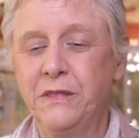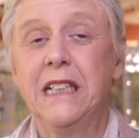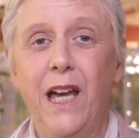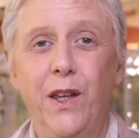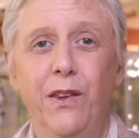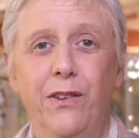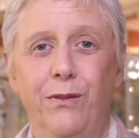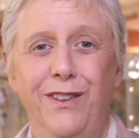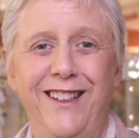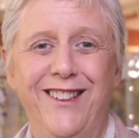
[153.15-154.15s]
guidance
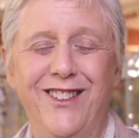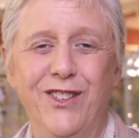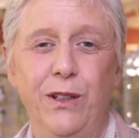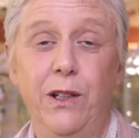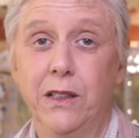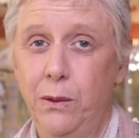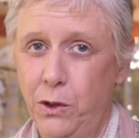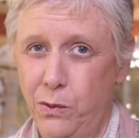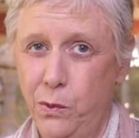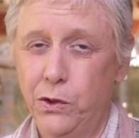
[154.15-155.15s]
of teachers for a long time,
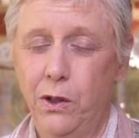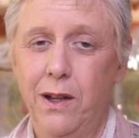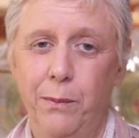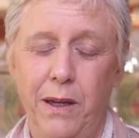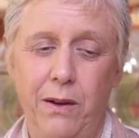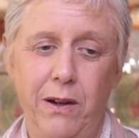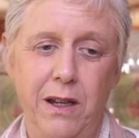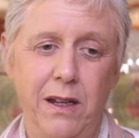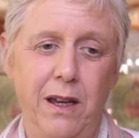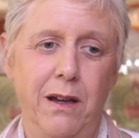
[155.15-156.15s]
which we'll talk about
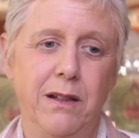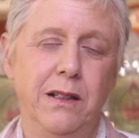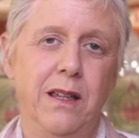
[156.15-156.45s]
right now.